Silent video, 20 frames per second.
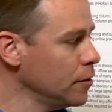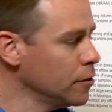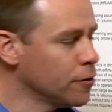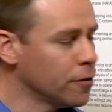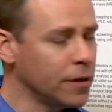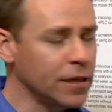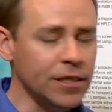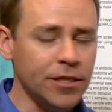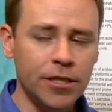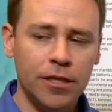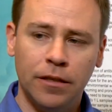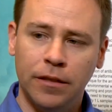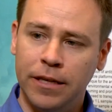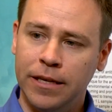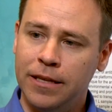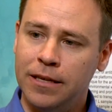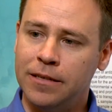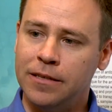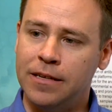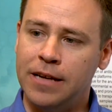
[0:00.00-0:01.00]

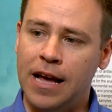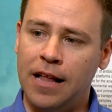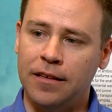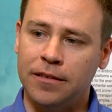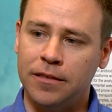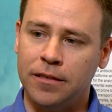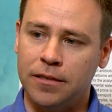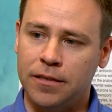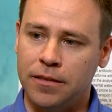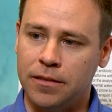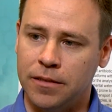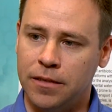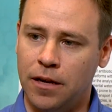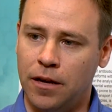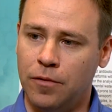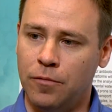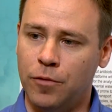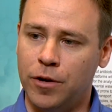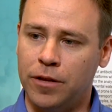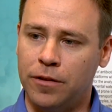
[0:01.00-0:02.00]
Traditionally, this analysis is
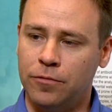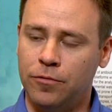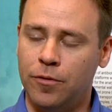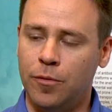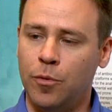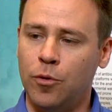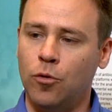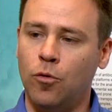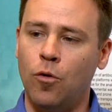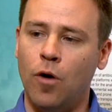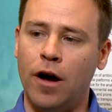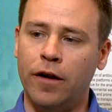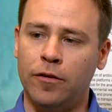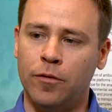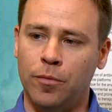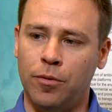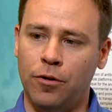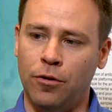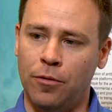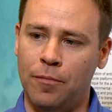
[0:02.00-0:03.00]
done with triple
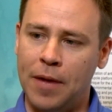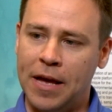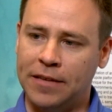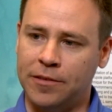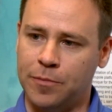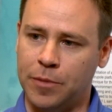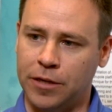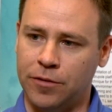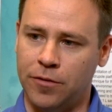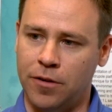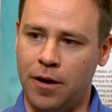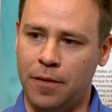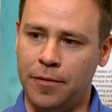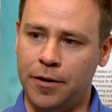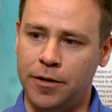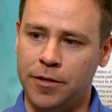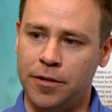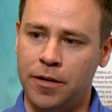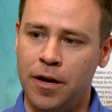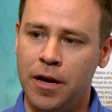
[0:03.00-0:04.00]
quadrupole mass
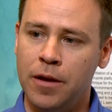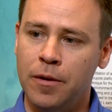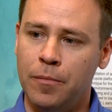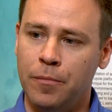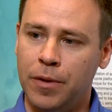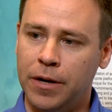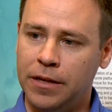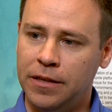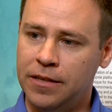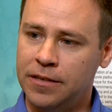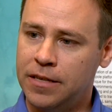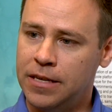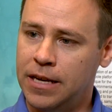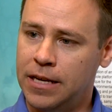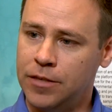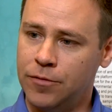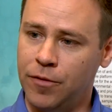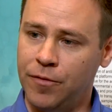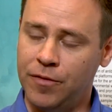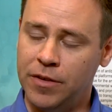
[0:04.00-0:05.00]
spectrometers, but in this
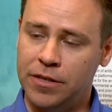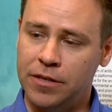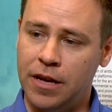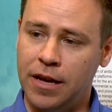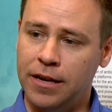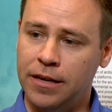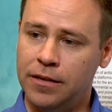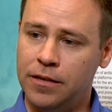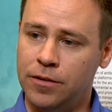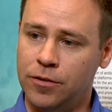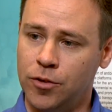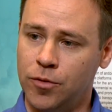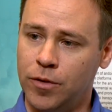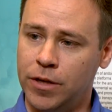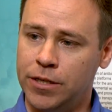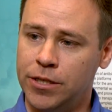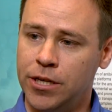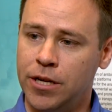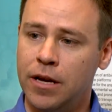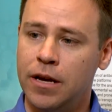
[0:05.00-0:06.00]
case, we've decided to
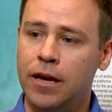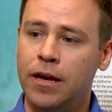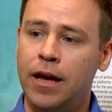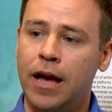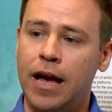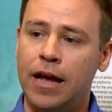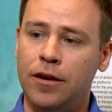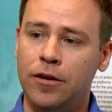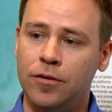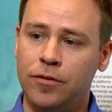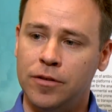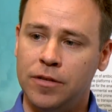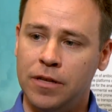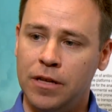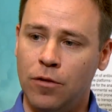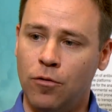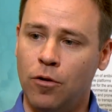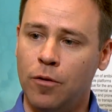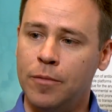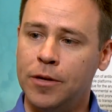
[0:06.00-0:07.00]
switch and use
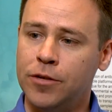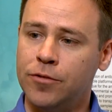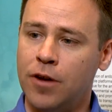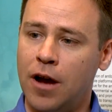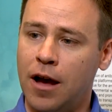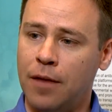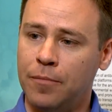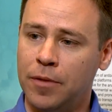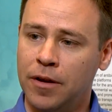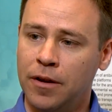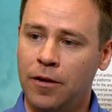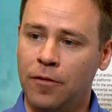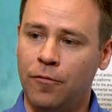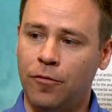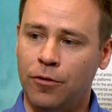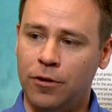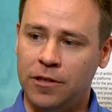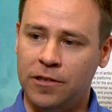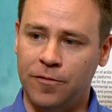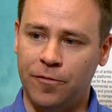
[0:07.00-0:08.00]
the Orbitrap
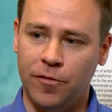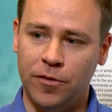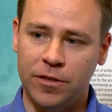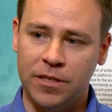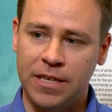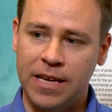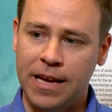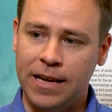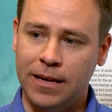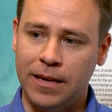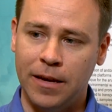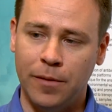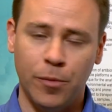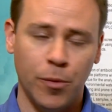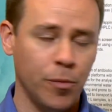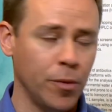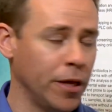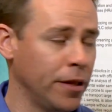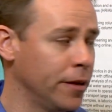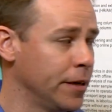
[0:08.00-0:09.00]
for its full scan
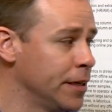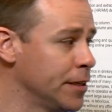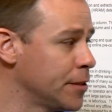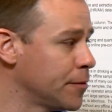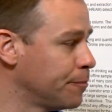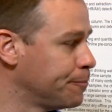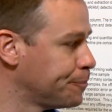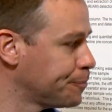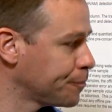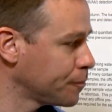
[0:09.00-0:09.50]
capabilities.